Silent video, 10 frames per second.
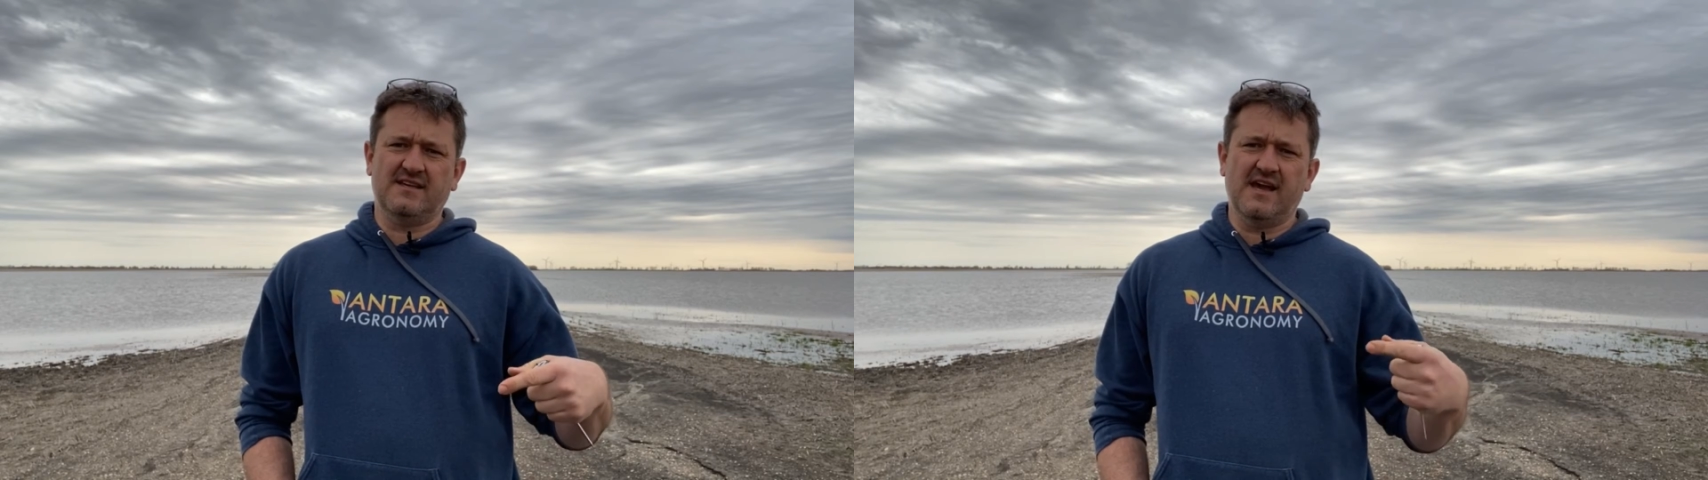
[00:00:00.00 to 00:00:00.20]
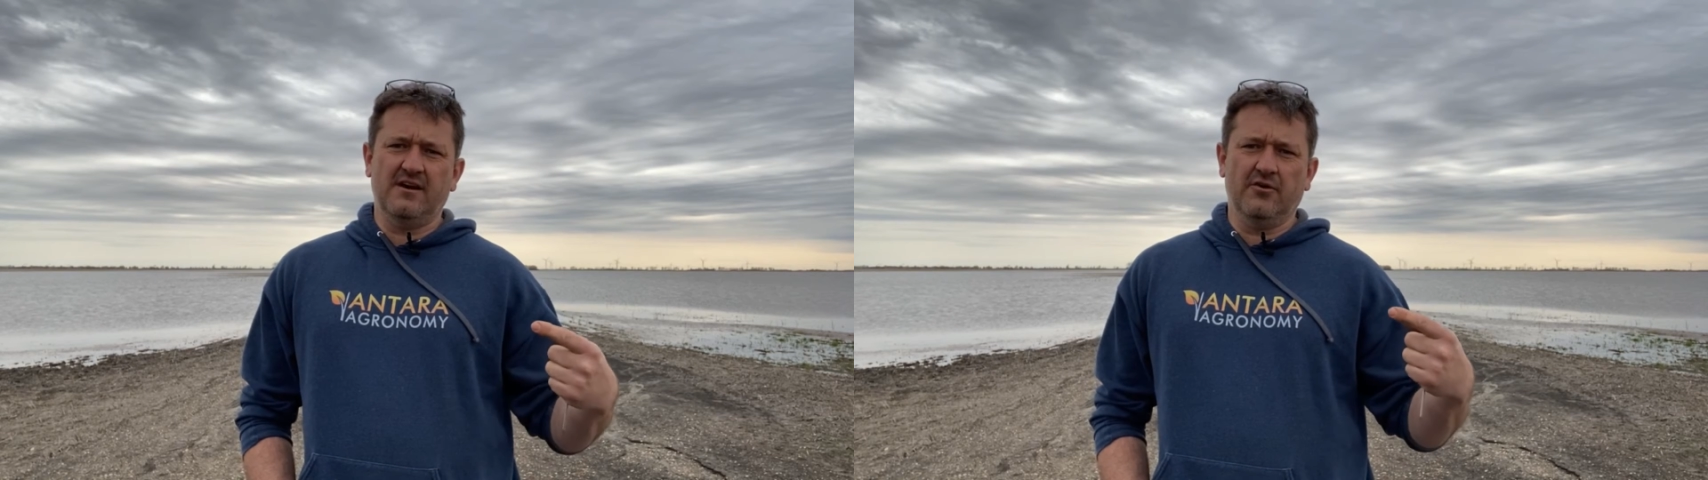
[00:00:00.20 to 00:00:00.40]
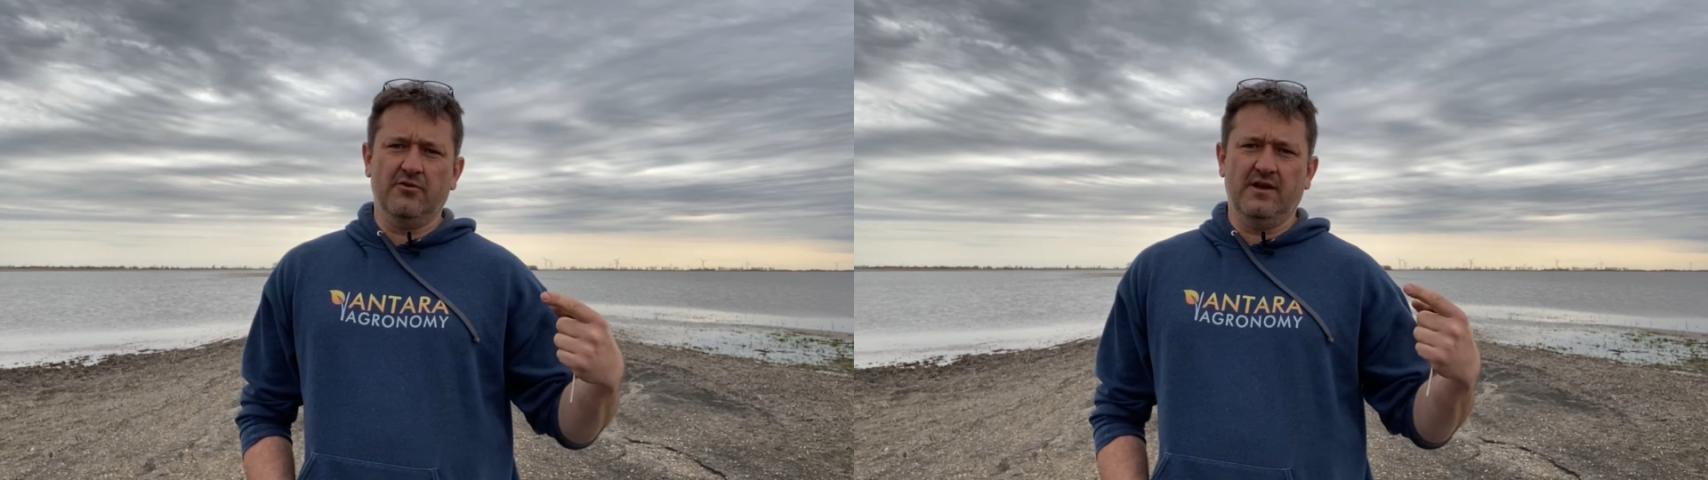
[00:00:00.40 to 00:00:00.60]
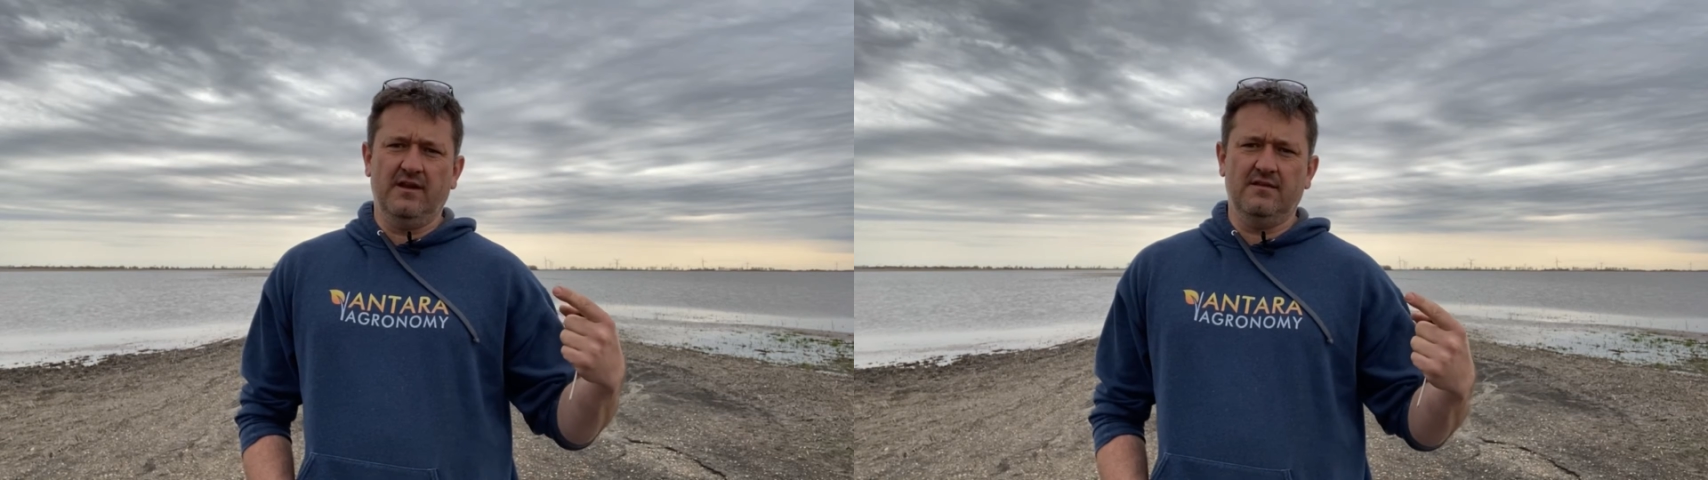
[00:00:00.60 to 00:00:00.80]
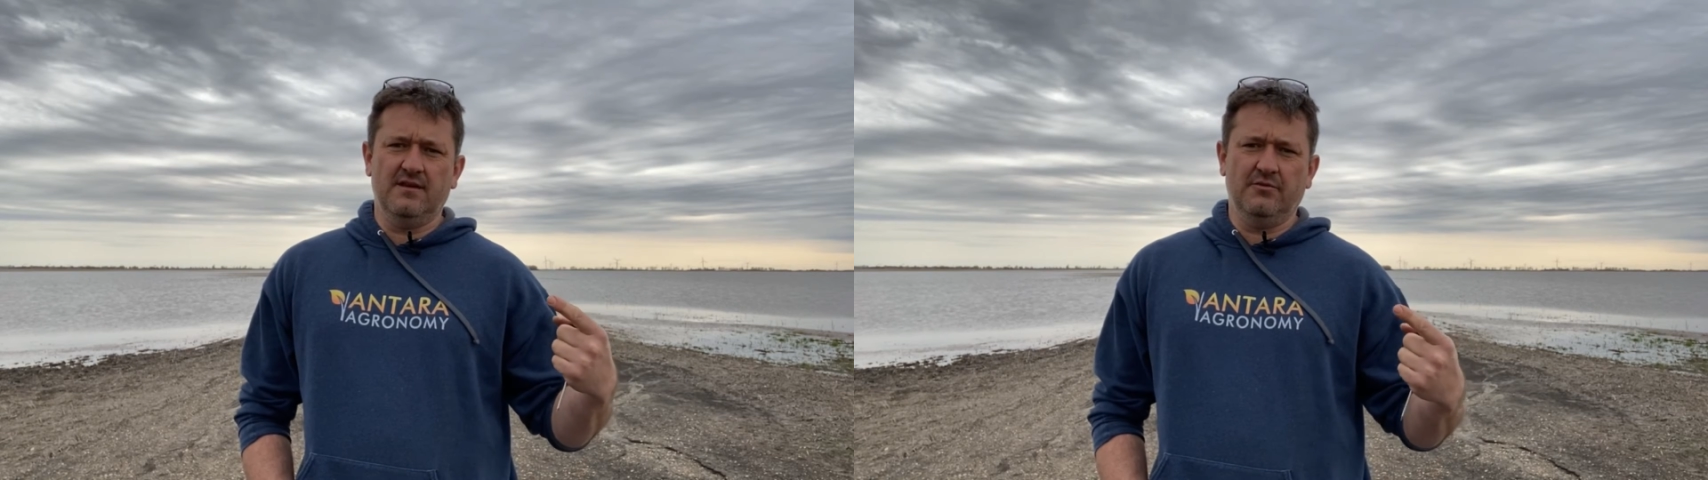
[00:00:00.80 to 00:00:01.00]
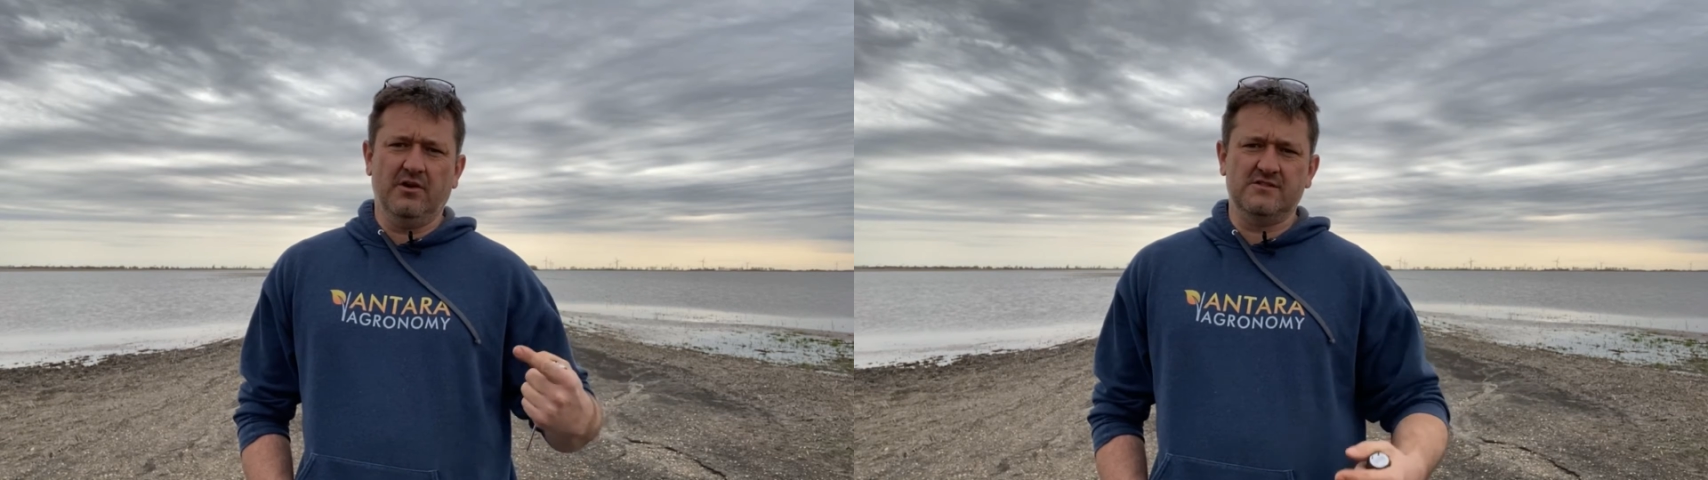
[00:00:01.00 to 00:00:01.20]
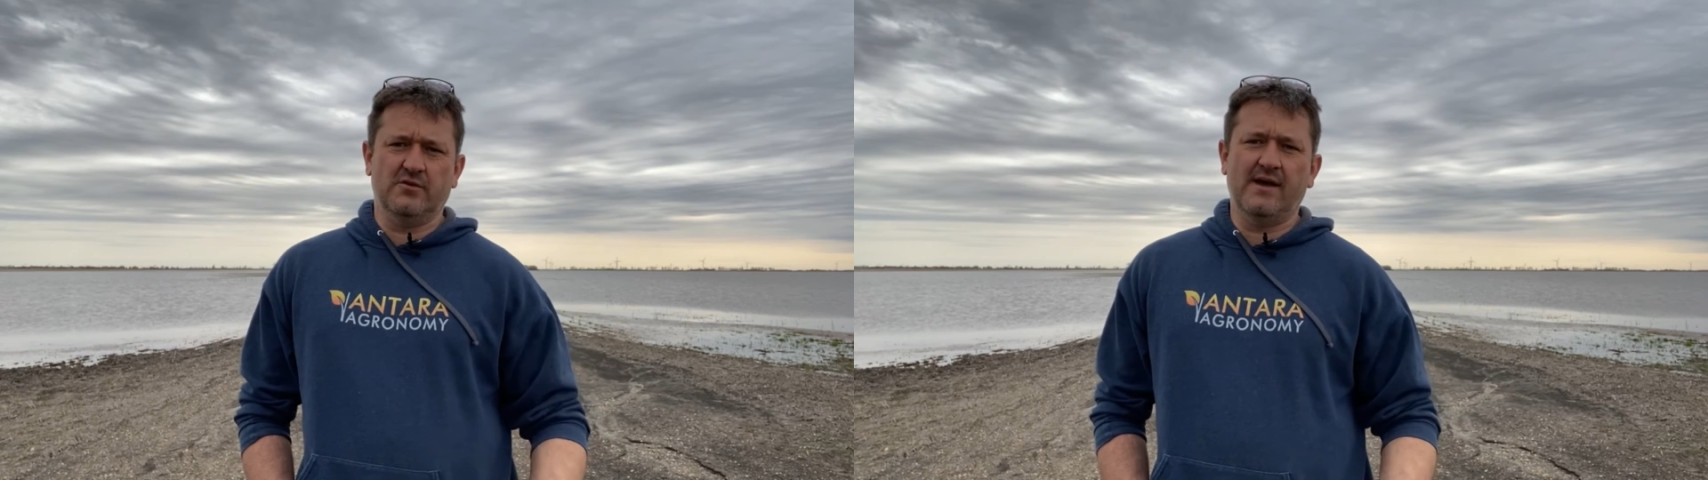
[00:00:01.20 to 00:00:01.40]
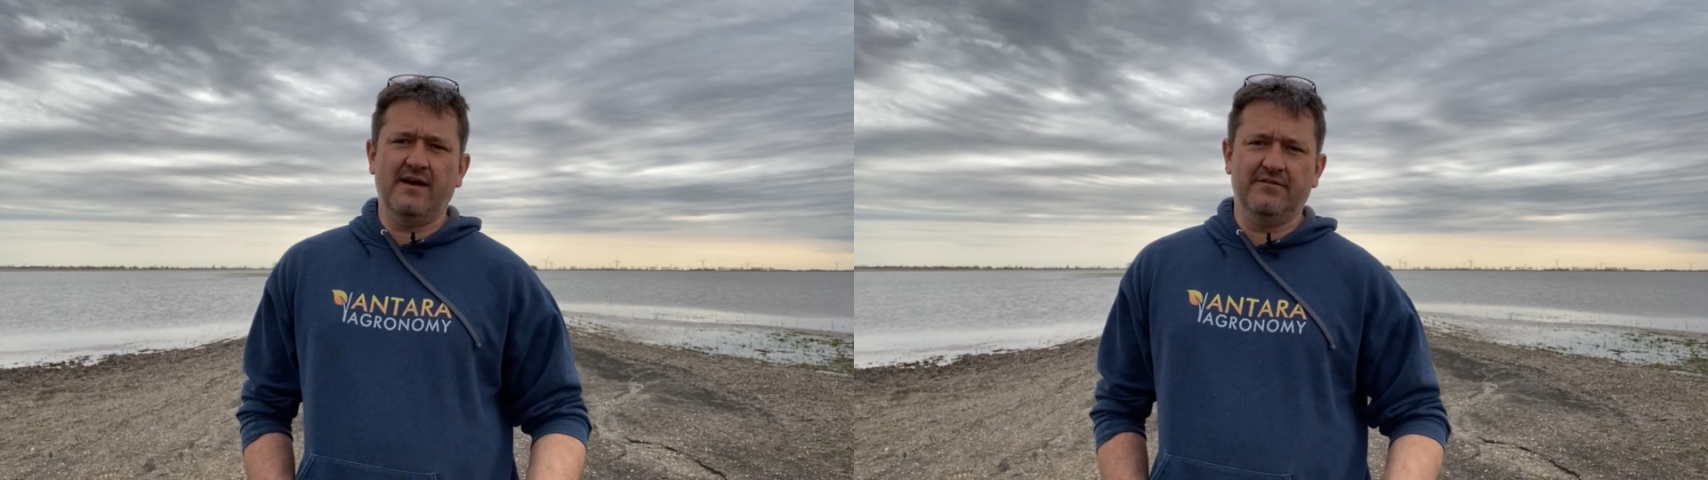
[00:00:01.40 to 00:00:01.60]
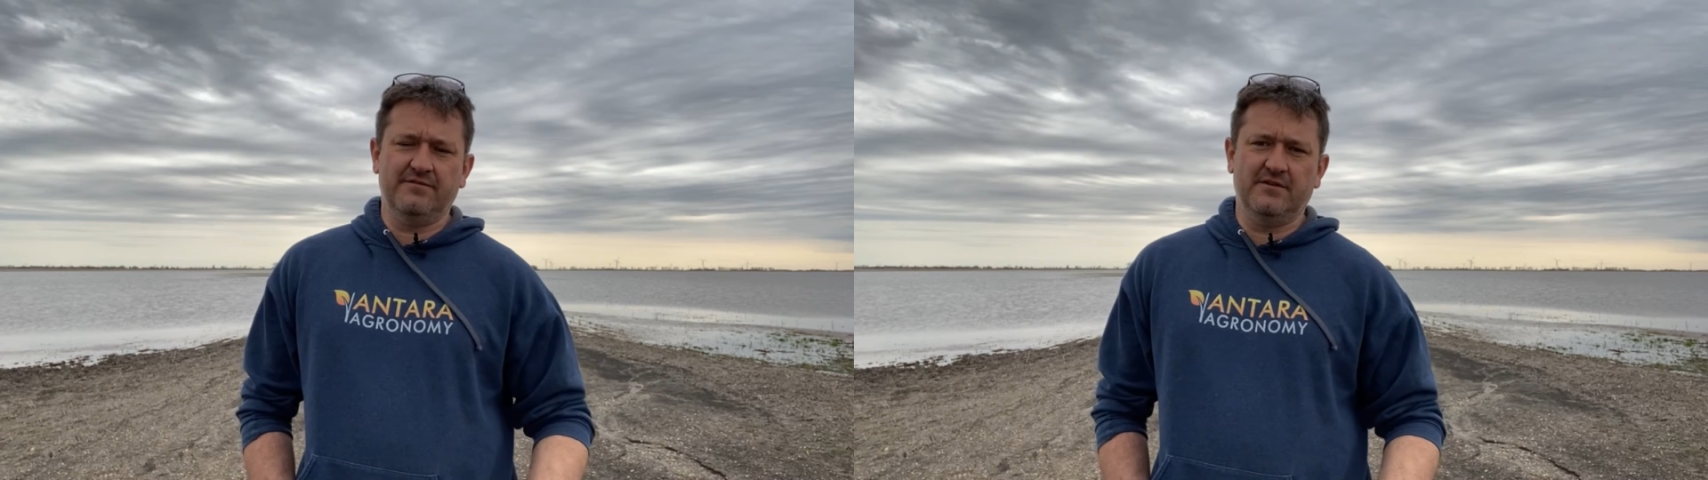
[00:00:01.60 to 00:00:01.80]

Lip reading: category that we also have